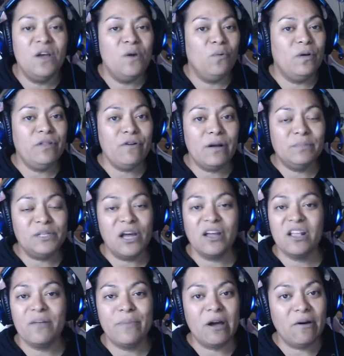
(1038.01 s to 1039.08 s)
whether I'm
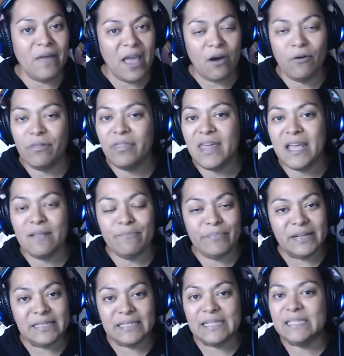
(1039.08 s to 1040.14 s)
talking about health and
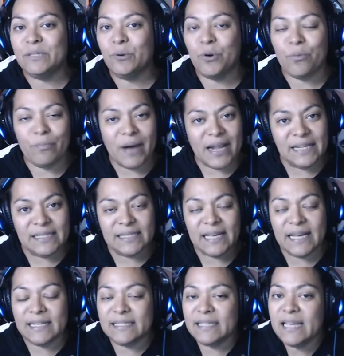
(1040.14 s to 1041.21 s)
business or
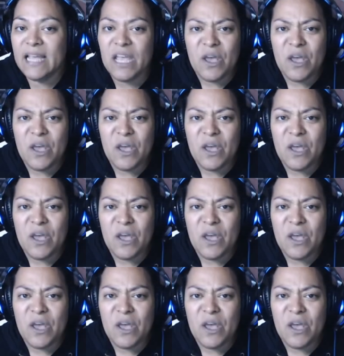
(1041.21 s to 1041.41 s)
mindset,